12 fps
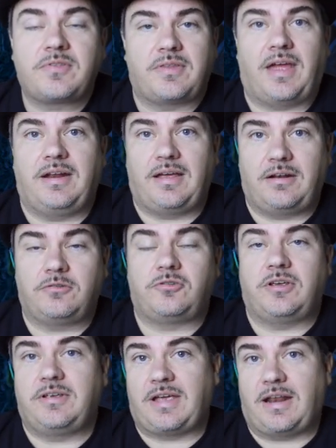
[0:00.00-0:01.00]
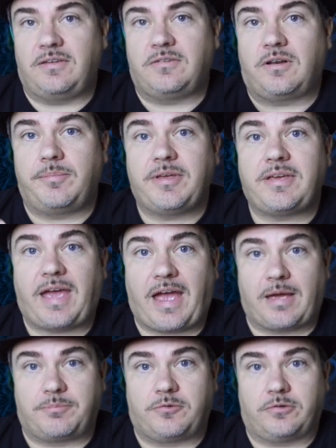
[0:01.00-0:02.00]
That energy, again, is going to be
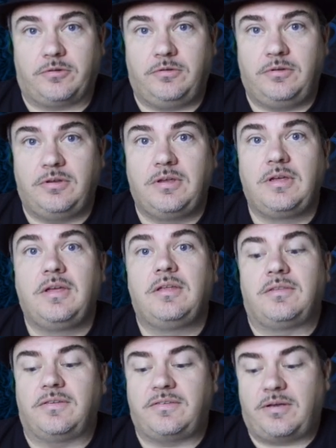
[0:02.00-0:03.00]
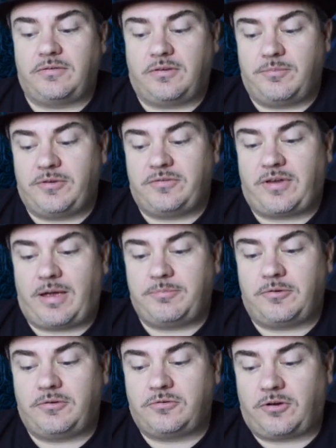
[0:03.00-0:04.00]
captured. This time it's going to be
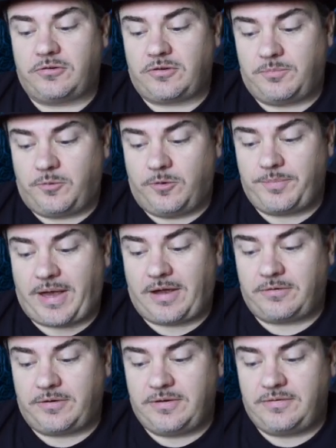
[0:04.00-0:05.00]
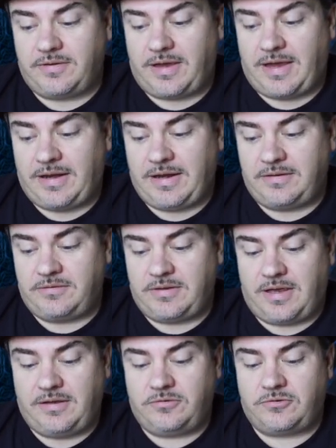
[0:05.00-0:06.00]
captured to charge up more batteries, N A
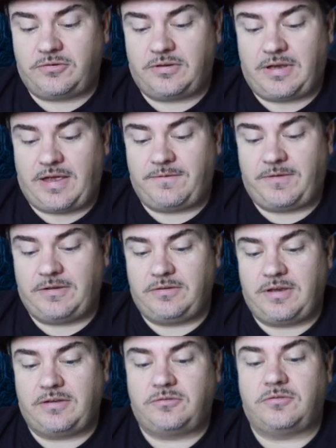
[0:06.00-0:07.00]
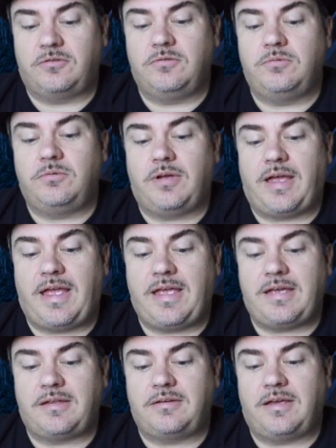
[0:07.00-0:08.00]
D H, F A D H two,
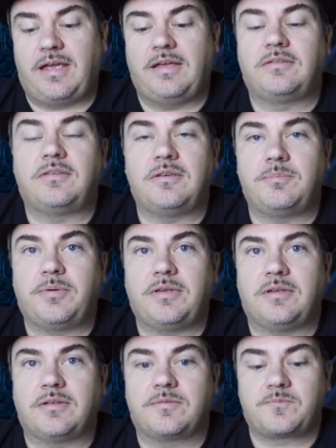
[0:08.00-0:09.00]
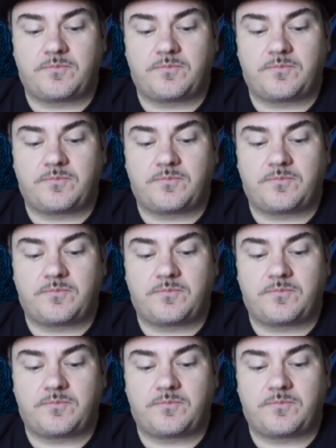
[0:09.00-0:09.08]
and A T P.